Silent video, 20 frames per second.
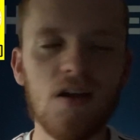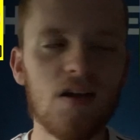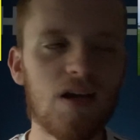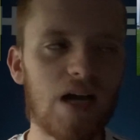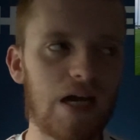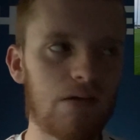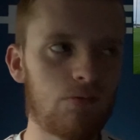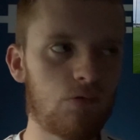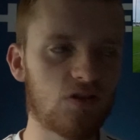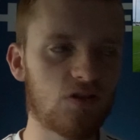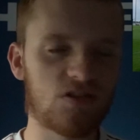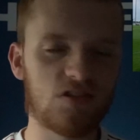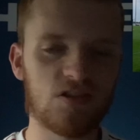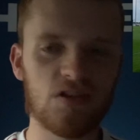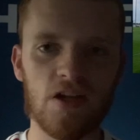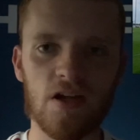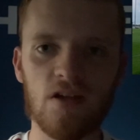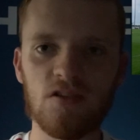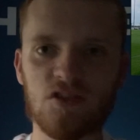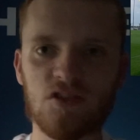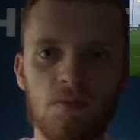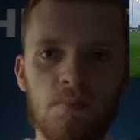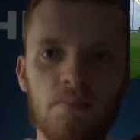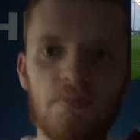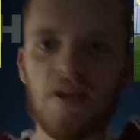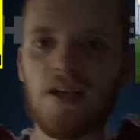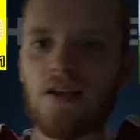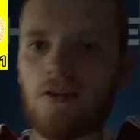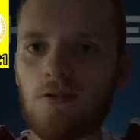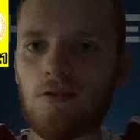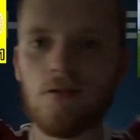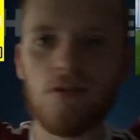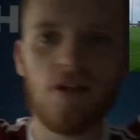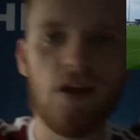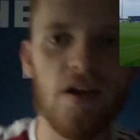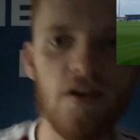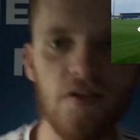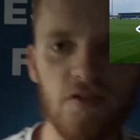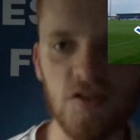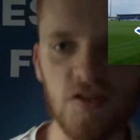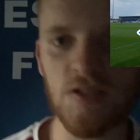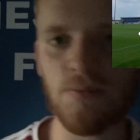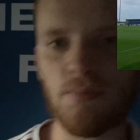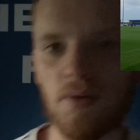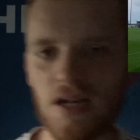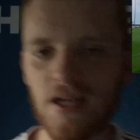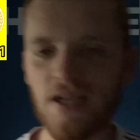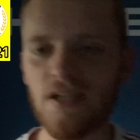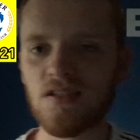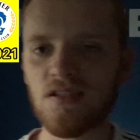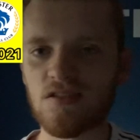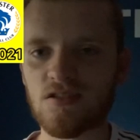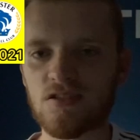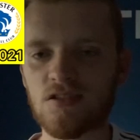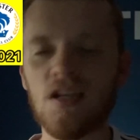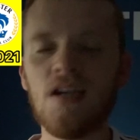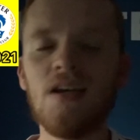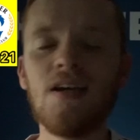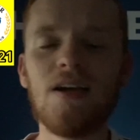I was, you know, jumping all over the place.